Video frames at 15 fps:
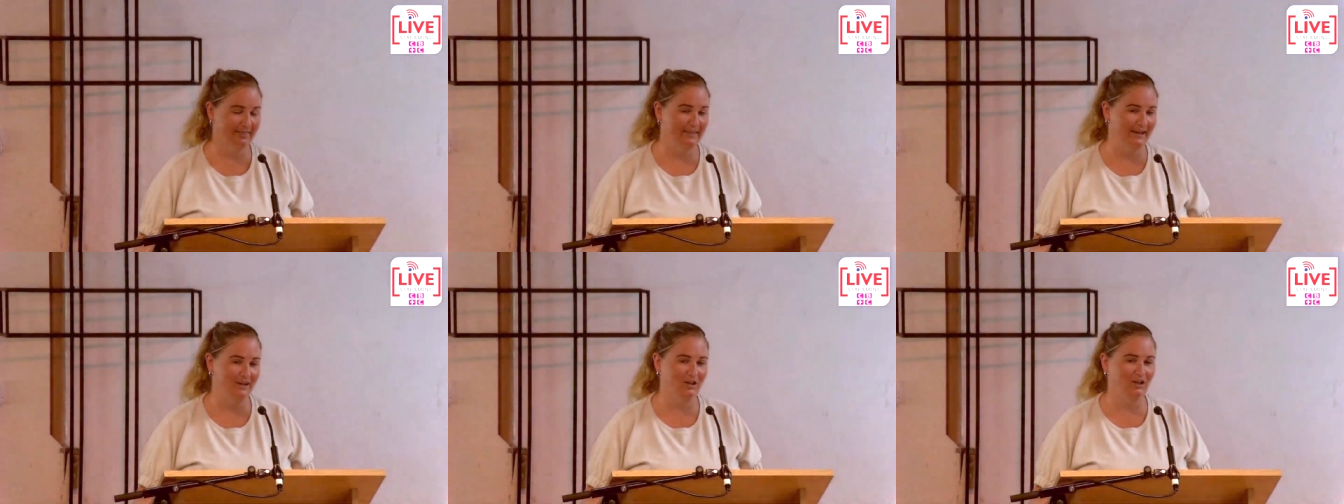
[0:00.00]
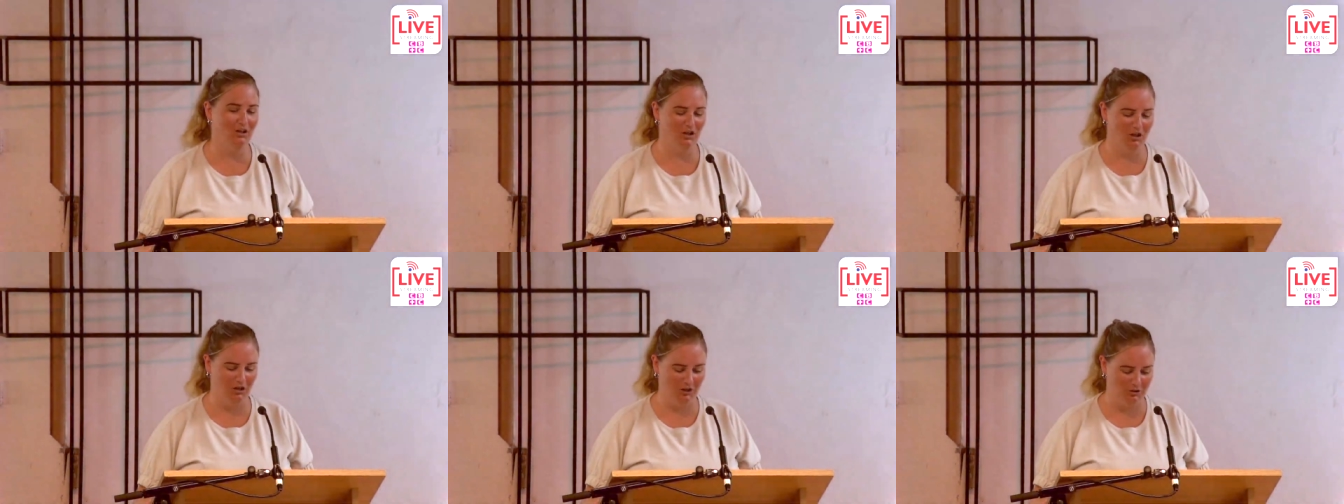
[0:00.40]
thank
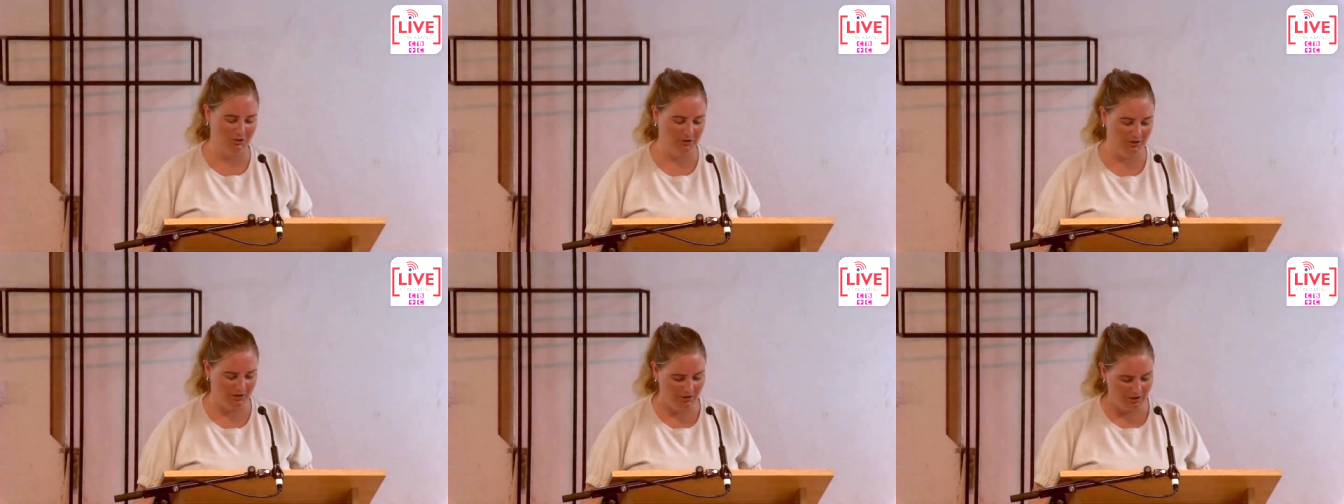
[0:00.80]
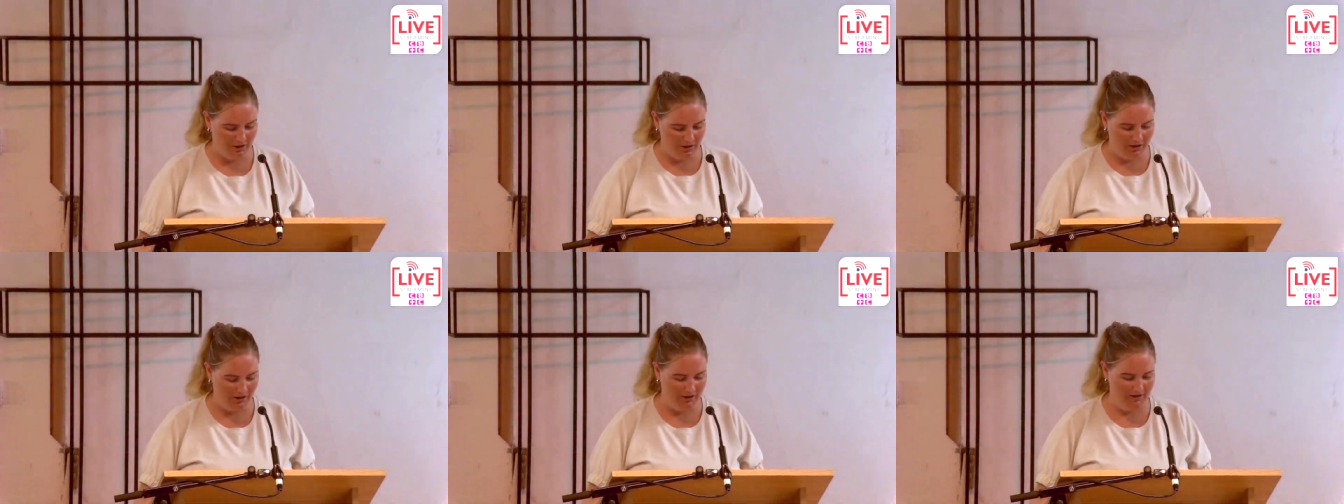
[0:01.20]
you
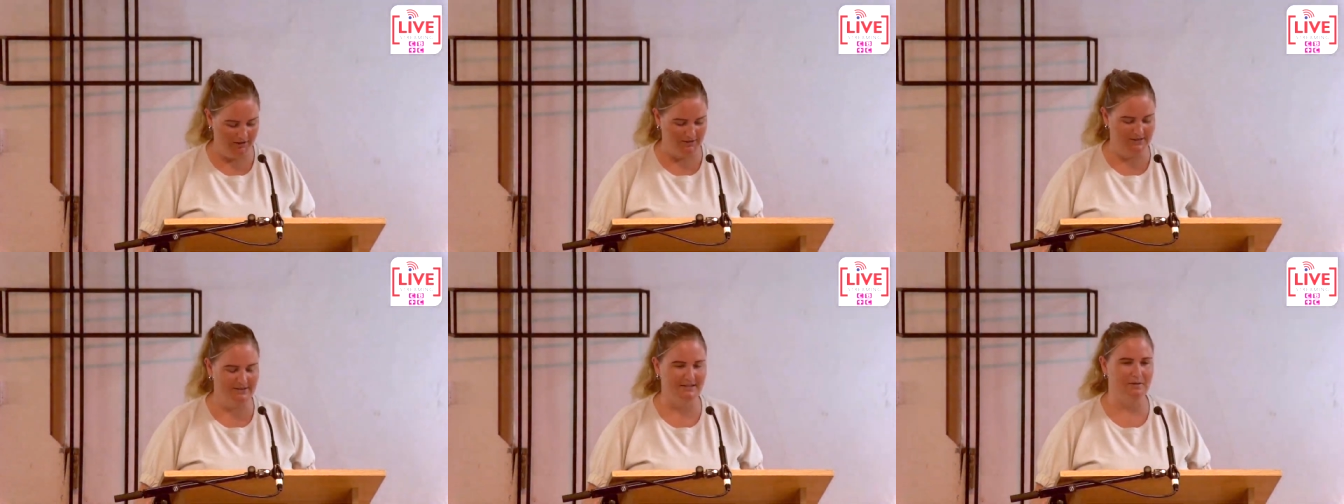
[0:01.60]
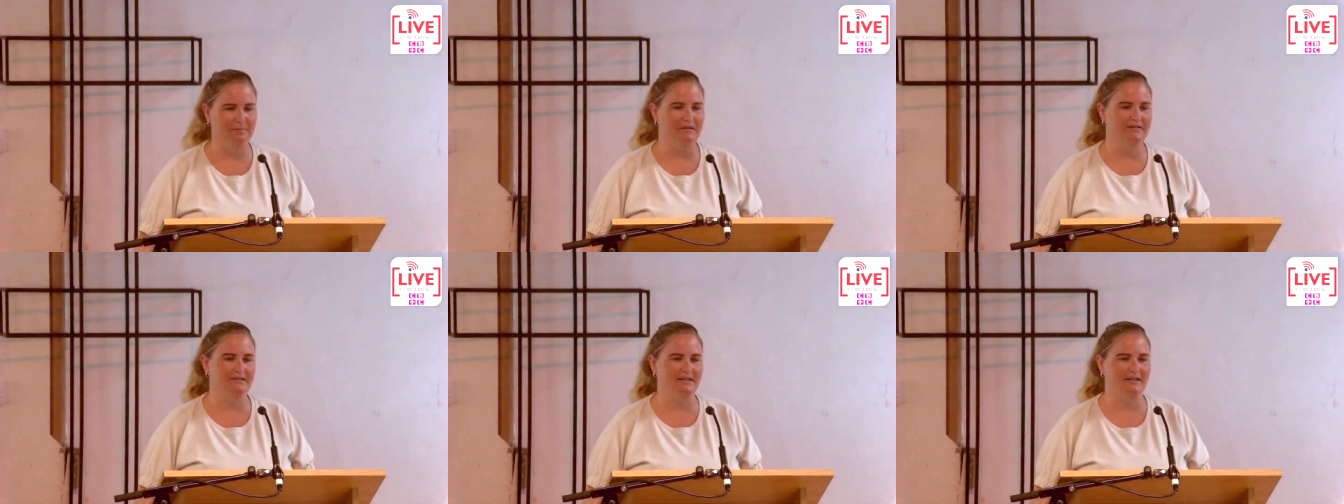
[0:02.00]
uh, to
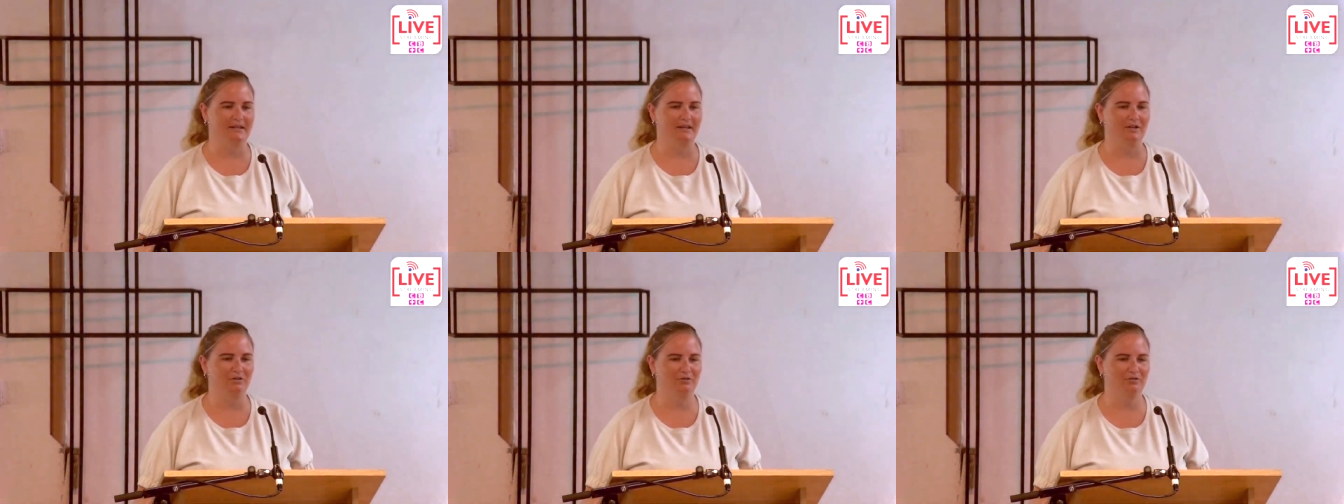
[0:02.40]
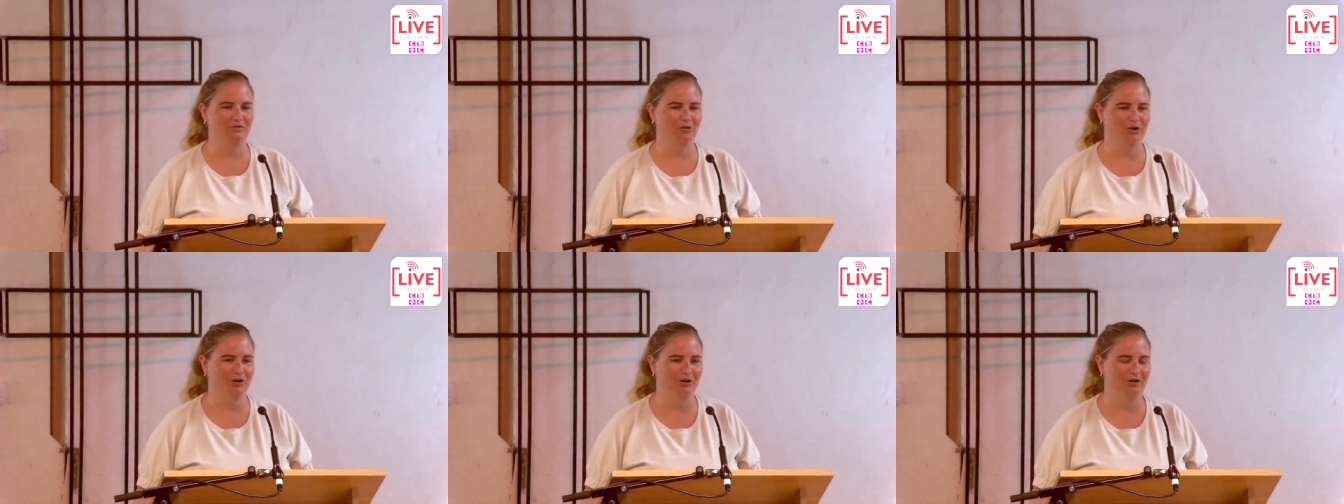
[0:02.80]
CBC
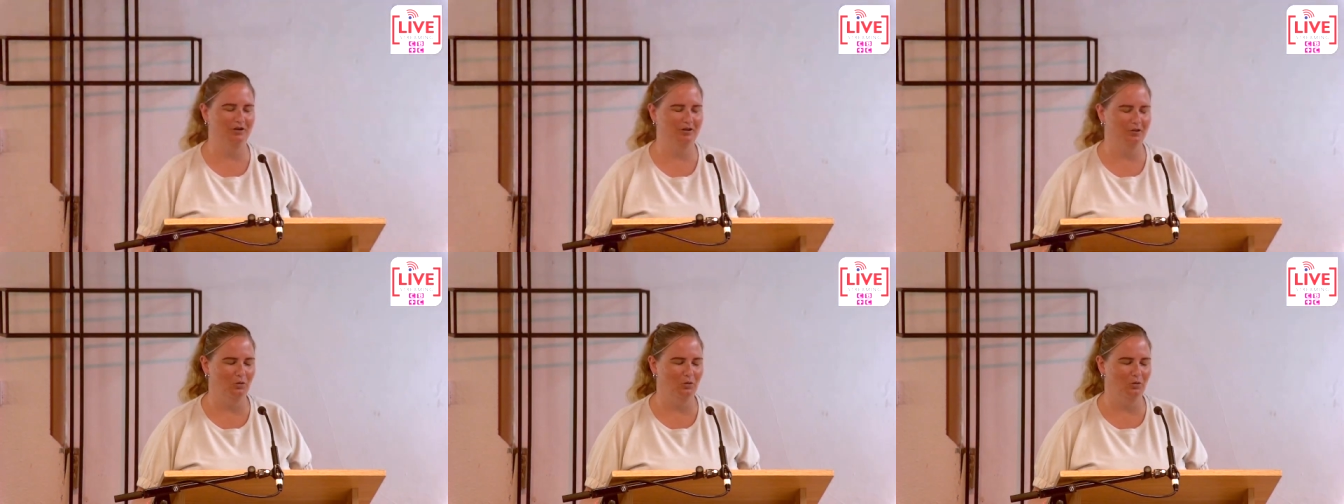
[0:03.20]
for